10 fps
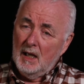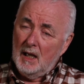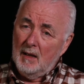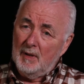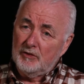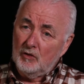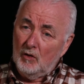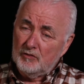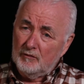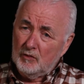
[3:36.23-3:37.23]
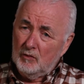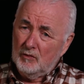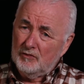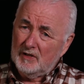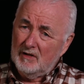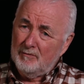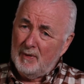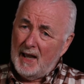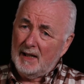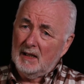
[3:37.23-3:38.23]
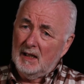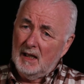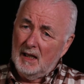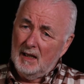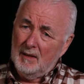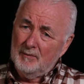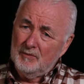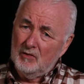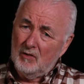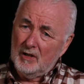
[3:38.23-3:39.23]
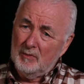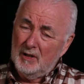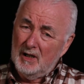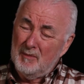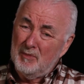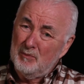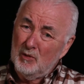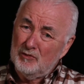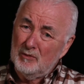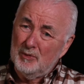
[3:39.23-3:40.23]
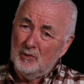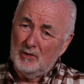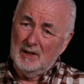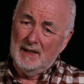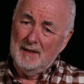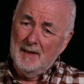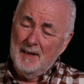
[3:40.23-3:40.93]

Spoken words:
It does, of course, give back to our community, but most importantly,